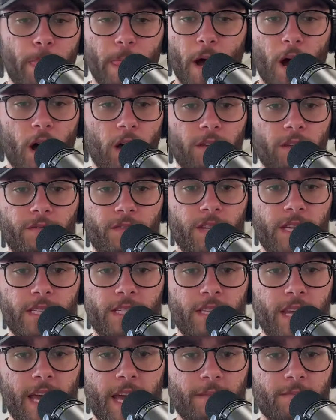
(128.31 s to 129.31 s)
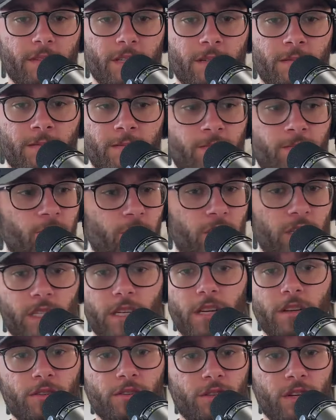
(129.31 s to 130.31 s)
all of these names. The
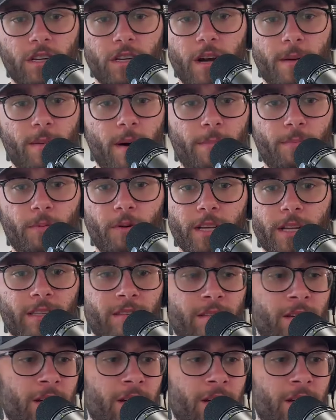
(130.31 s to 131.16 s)
Steelers could come up with